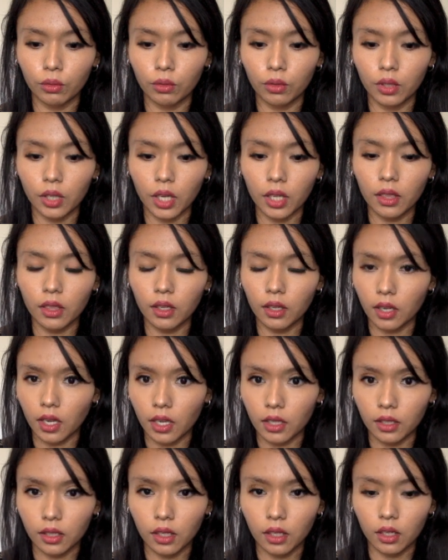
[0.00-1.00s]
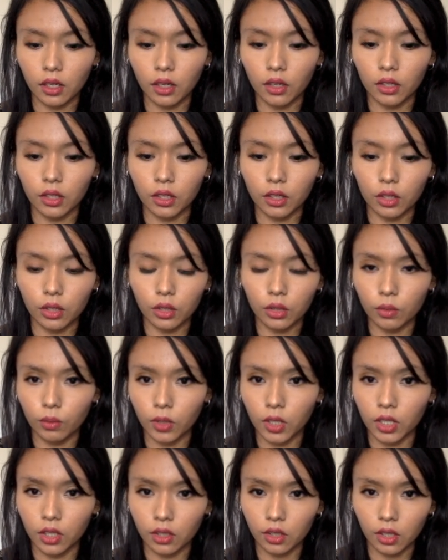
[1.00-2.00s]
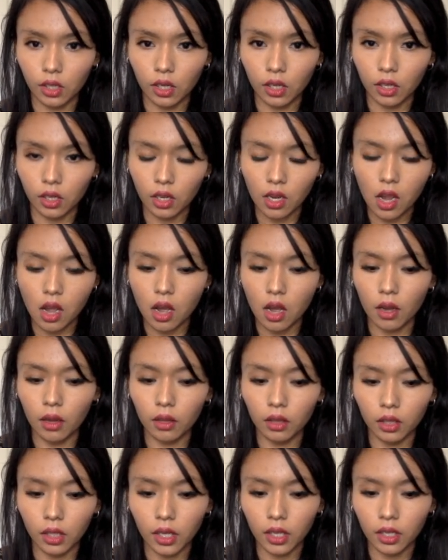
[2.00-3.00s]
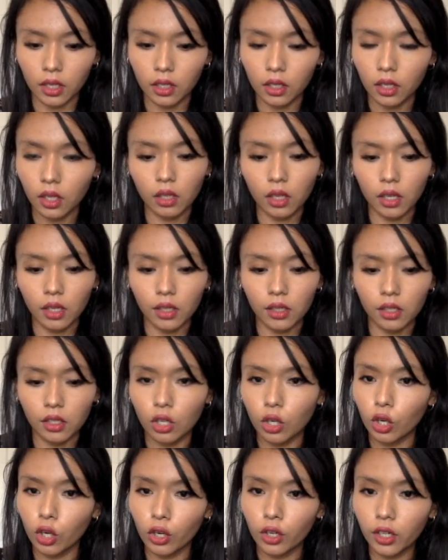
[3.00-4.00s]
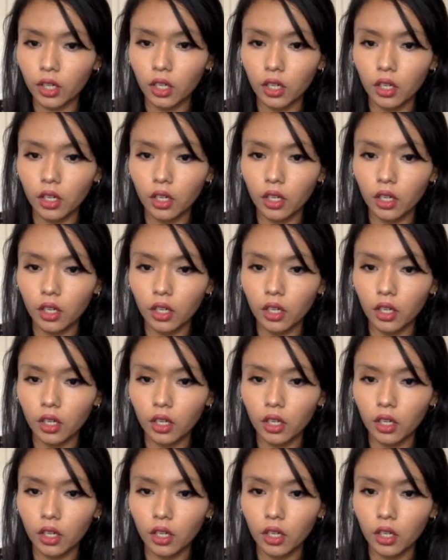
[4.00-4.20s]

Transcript: get the ASCII characters we can say uh, let scar